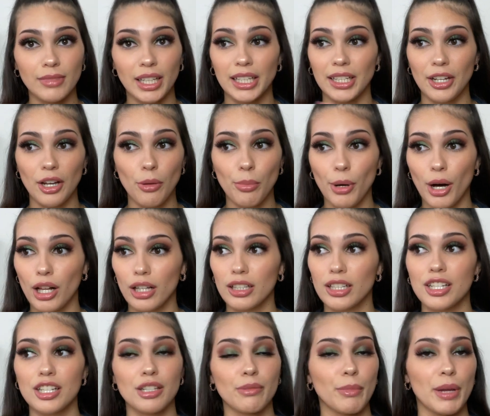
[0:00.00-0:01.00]
Like nail
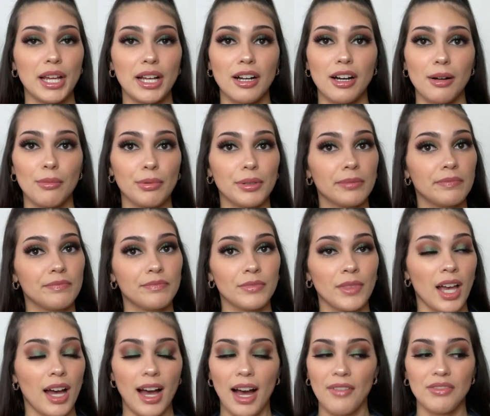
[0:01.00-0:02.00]
polish, makeup,
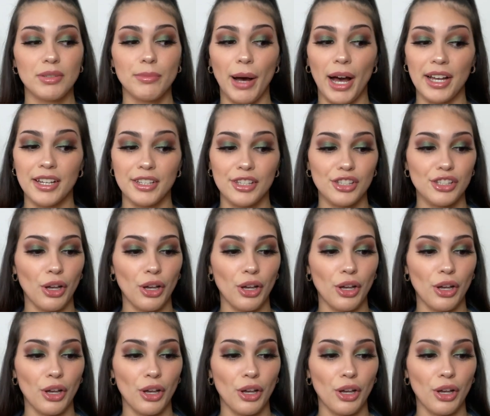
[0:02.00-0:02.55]
I have to buy it.